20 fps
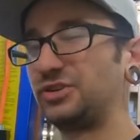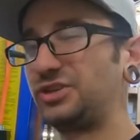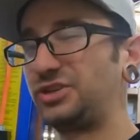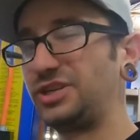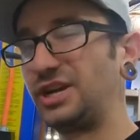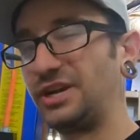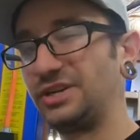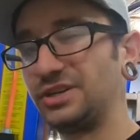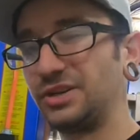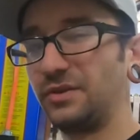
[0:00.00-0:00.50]

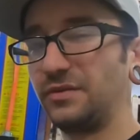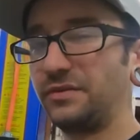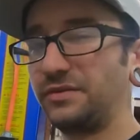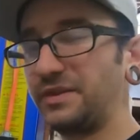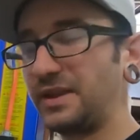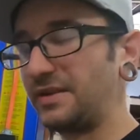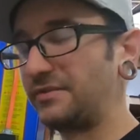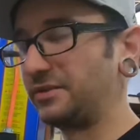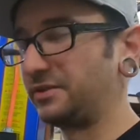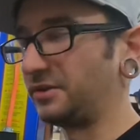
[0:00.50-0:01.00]
changing
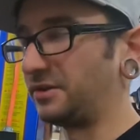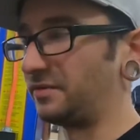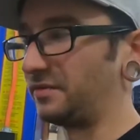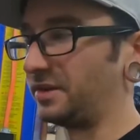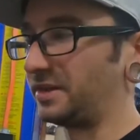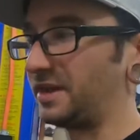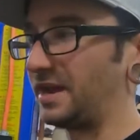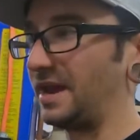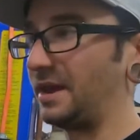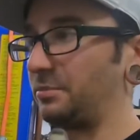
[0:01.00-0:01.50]
everything over
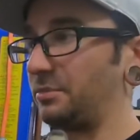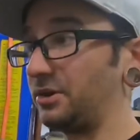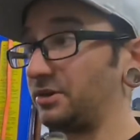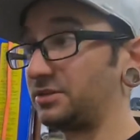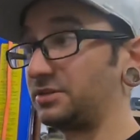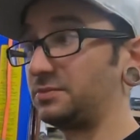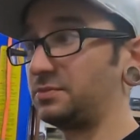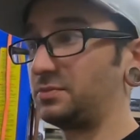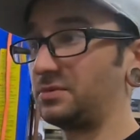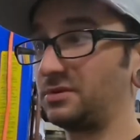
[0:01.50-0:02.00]
to CAN bus,